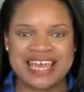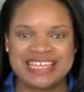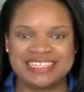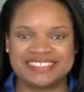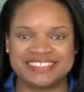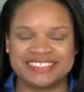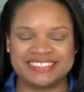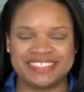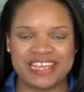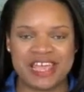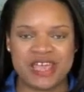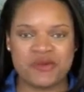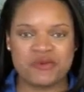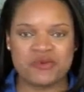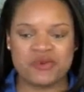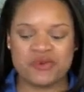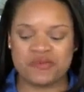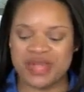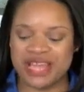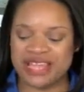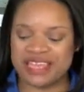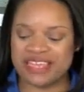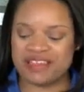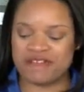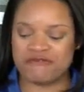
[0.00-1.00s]
Today we're
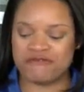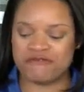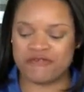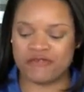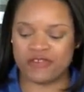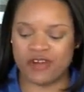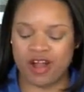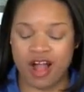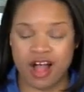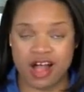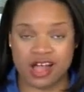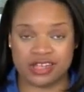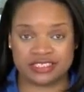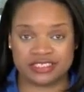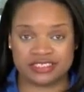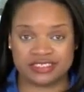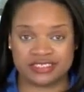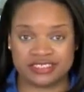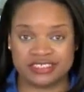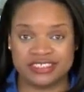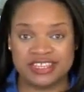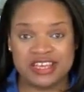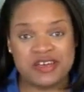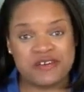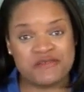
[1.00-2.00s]
making
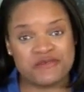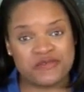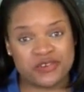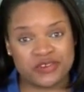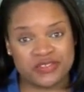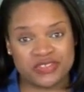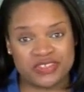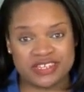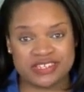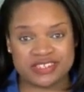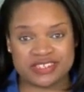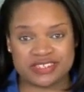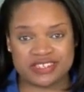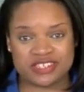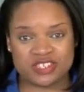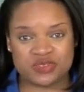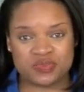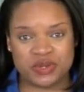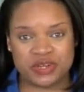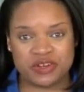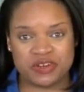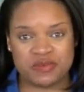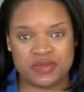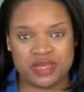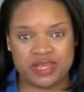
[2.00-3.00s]
frost. For this
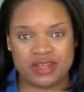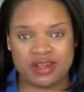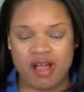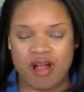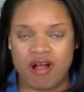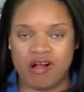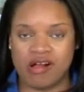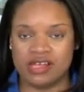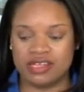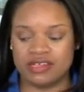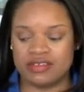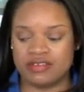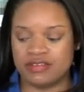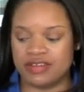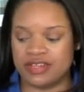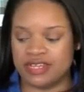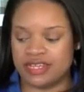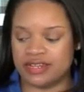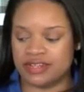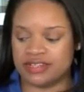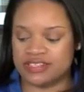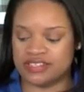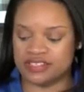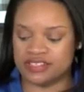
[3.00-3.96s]
experiment, all you need is